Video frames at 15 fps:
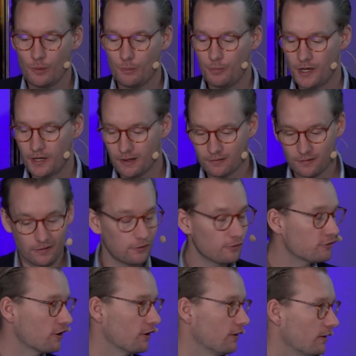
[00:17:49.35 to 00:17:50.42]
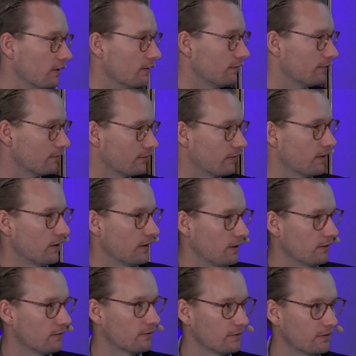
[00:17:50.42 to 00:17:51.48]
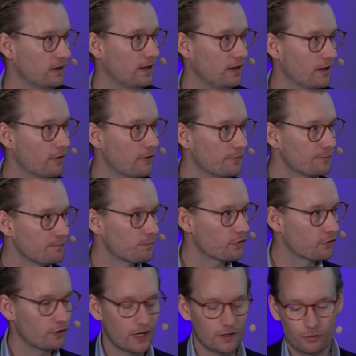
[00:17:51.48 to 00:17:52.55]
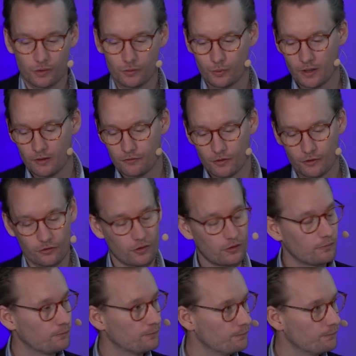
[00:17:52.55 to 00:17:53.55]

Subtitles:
but execution is key here. So that's what we are focused on.